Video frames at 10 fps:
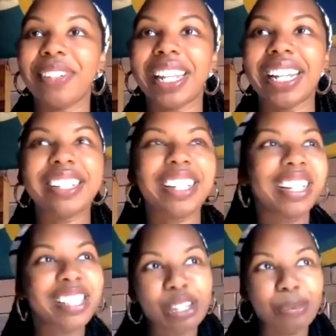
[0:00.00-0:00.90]
and like
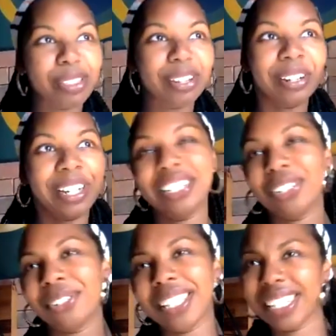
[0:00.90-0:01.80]
dancing with her
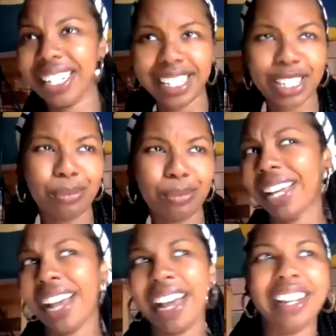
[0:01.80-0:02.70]
angels and dancing with
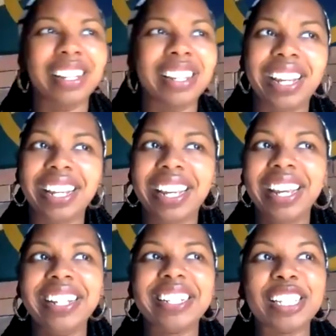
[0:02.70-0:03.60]
God, and like
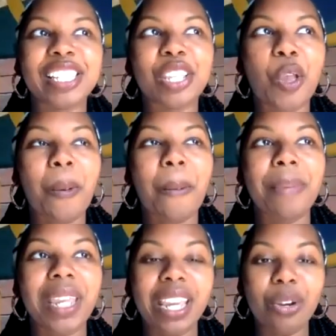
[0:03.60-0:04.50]
just
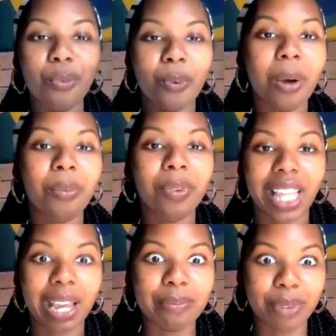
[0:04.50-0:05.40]
being one with
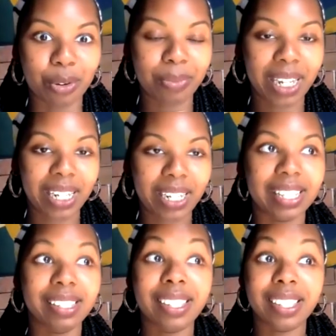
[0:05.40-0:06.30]
that moment
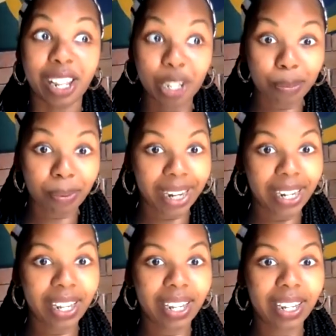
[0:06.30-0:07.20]
and
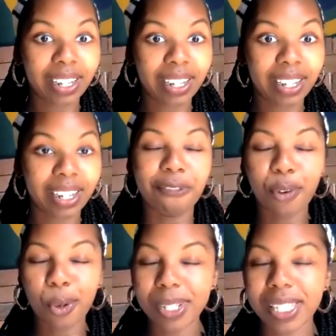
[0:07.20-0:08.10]
celebrating in
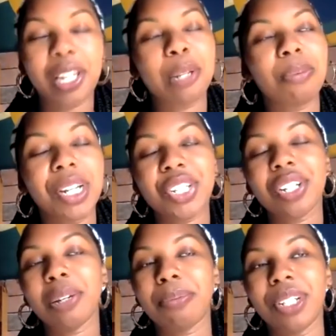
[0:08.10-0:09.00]
full
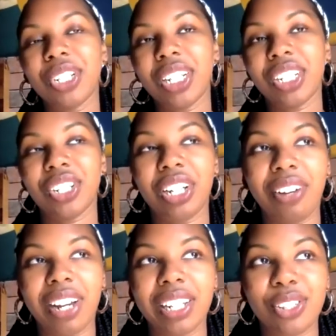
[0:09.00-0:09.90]
celebration, appreciation, and
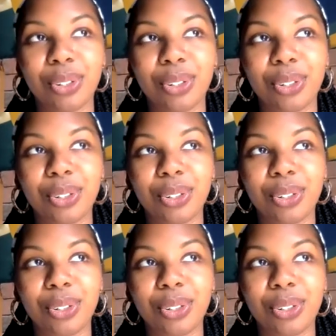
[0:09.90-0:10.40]
gratitude.